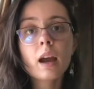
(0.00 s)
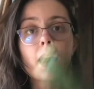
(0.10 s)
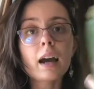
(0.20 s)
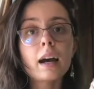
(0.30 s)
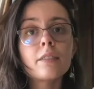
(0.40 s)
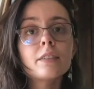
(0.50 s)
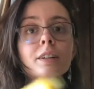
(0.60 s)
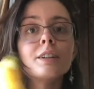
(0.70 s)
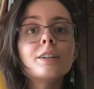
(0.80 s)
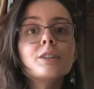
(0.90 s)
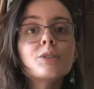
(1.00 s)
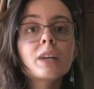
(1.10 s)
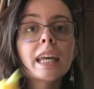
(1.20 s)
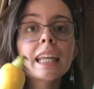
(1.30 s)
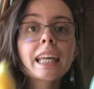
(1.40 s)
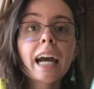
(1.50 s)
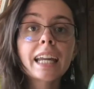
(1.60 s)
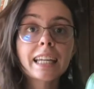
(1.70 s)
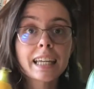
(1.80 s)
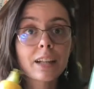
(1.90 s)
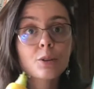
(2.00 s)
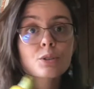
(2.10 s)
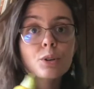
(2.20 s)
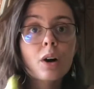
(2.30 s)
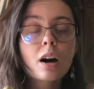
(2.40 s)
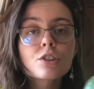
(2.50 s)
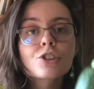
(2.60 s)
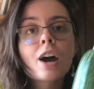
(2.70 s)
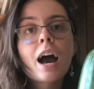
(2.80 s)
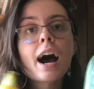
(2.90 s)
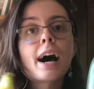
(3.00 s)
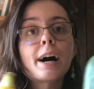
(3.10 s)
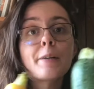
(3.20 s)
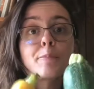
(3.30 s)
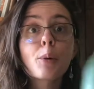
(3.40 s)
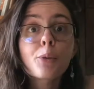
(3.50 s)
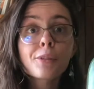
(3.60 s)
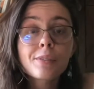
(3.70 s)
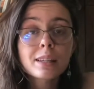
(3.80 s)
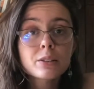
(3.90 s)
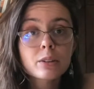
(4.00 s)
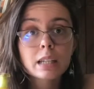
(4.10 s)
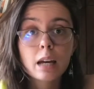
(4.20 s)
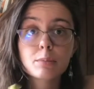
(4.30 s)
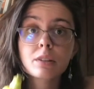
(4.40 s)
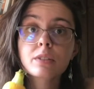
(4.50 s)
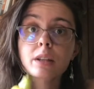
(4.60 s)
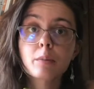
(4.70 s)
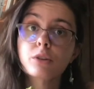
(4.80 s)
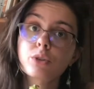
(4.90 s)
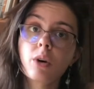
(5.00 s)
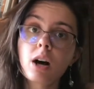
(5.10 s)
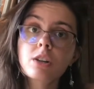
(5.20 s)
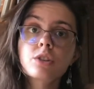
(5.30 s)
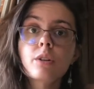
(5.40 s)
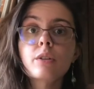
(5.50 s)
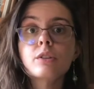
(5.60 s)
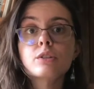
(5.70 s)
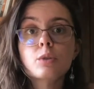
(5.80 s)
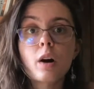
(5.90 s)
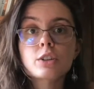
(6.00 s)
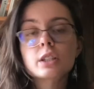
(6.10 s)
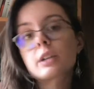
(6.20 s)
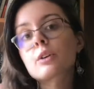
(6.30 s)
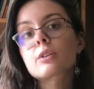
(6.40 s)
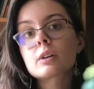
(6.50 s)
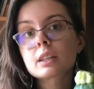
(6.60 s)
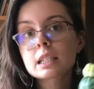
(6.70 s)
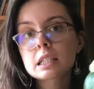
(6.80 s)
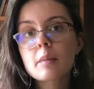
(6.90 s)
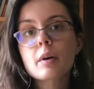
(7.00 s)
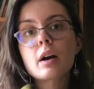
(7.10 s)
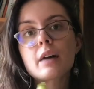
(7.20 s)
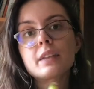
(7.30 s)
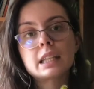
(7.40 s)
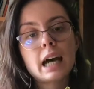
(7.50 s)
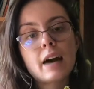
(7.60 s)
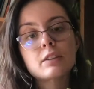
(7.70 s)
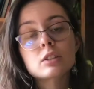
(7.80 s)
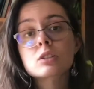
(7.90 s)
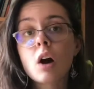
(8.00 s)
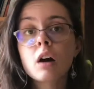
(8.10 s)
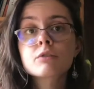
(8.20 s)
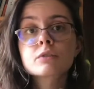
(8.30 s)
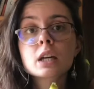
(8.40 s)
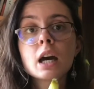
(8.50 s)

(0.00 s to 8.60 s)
I have a zucchini and a yellow squash. Both of these are types of summer squash, so they're squash that are grown in the summer and that have a soft